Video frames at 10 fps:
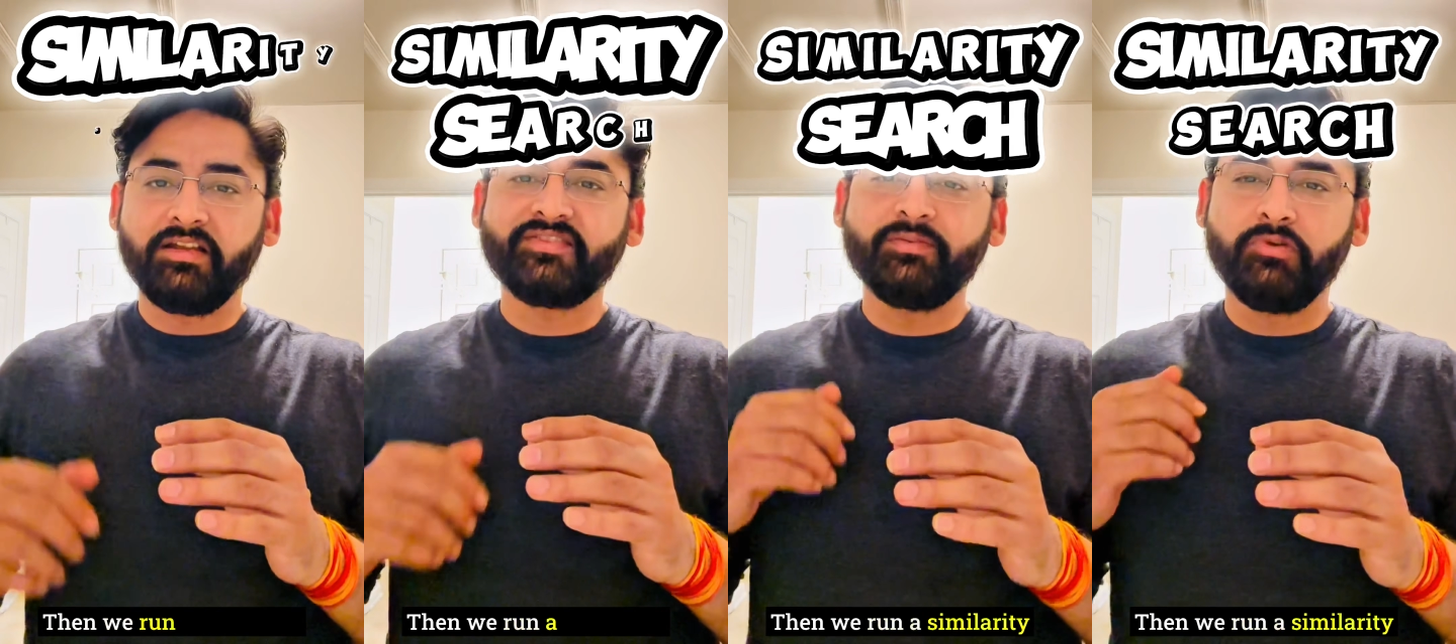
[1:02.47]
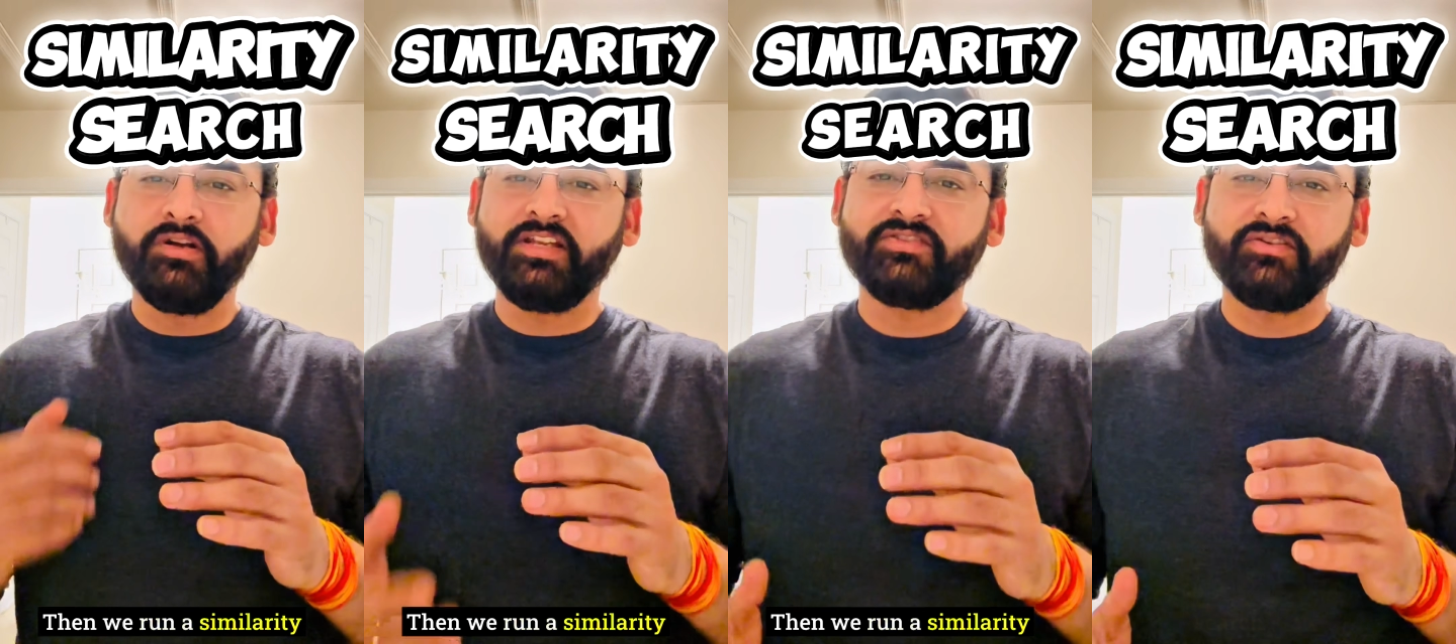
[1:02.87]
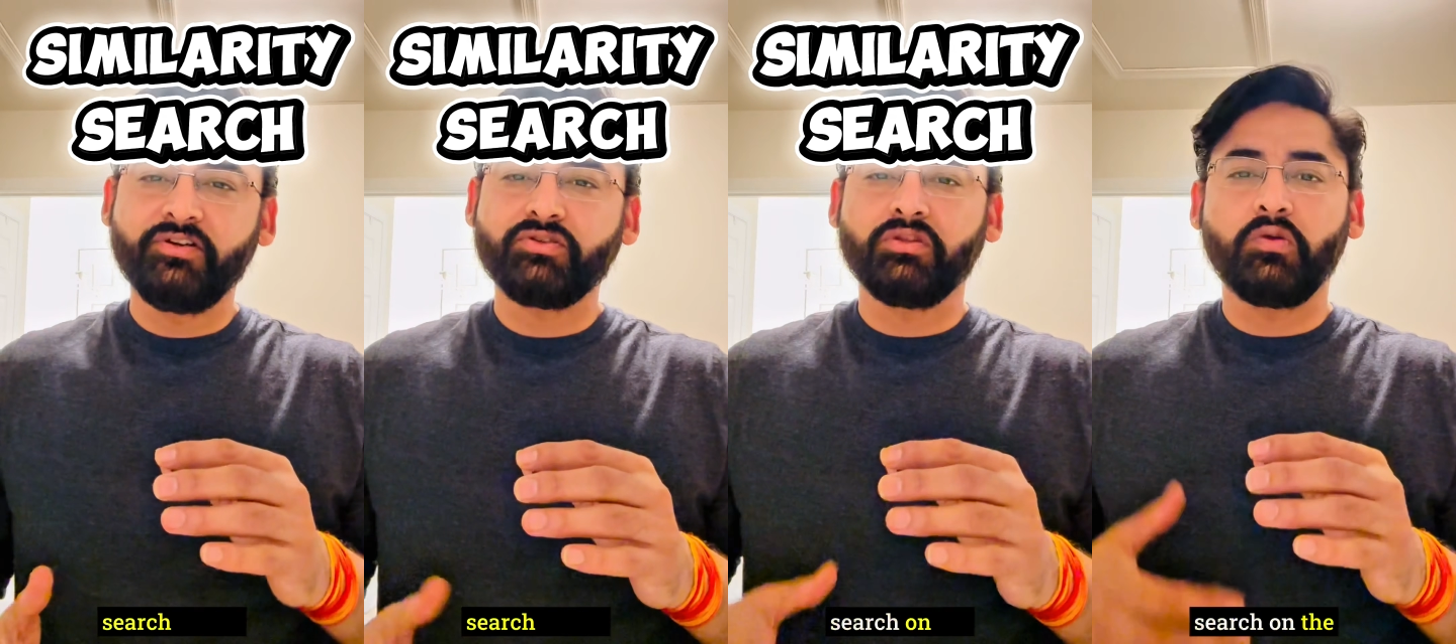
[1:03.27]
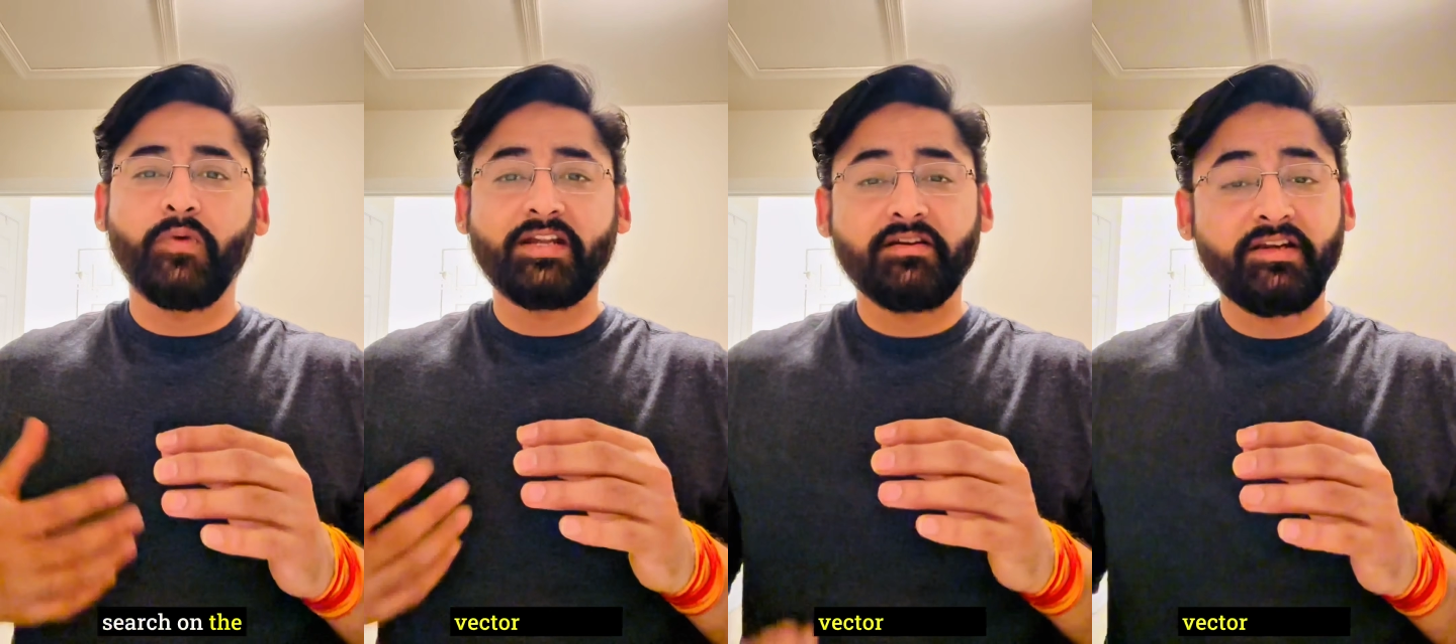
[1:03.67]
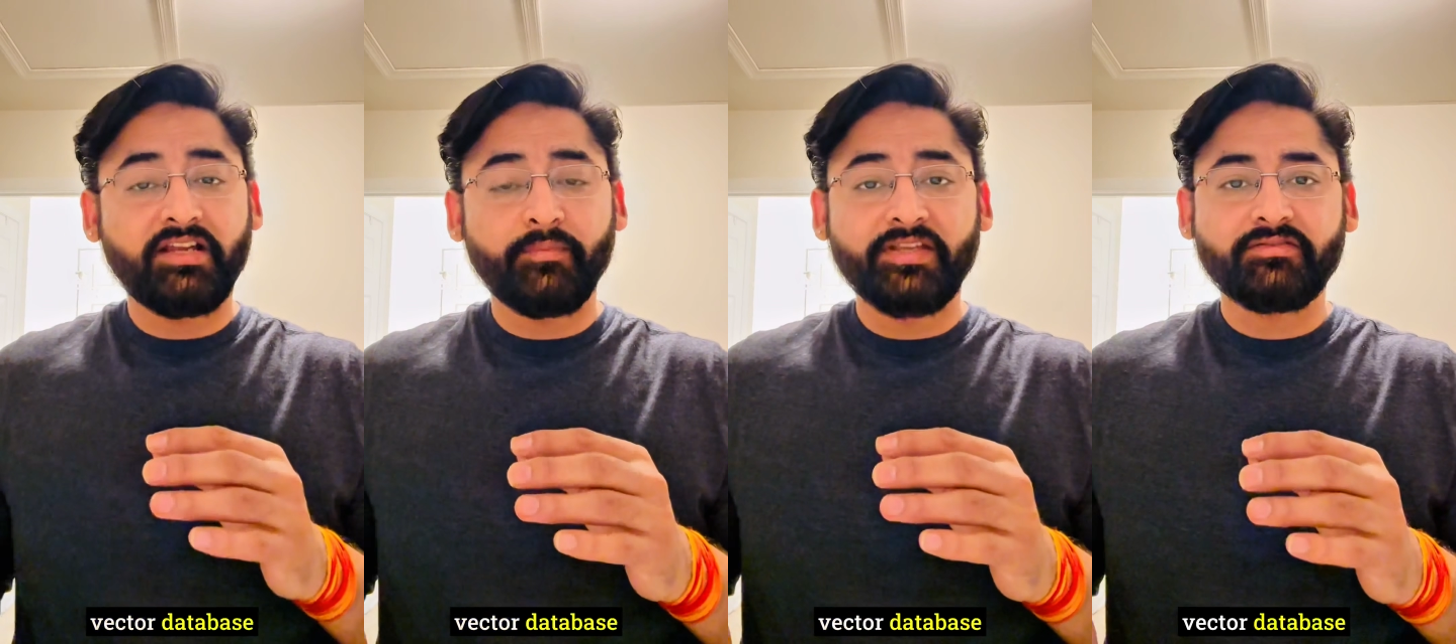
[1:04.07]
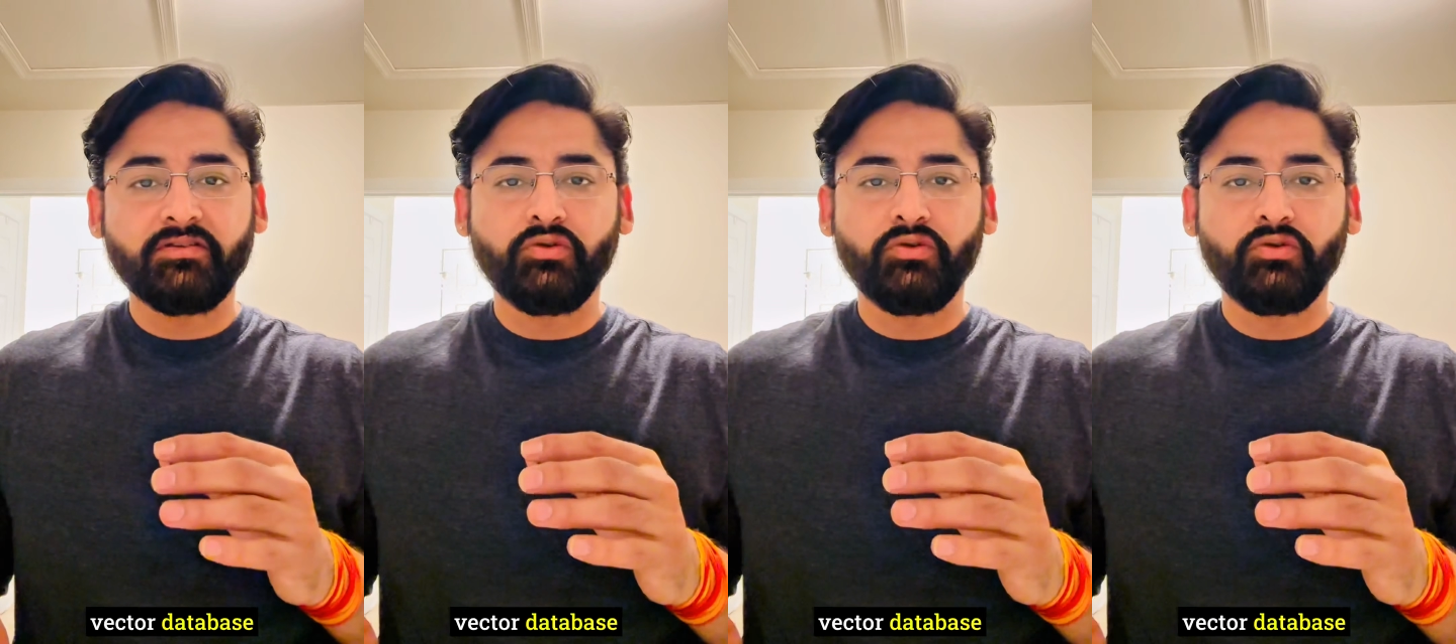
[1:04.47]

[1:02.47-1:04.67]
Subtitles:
a similarity search on the vector database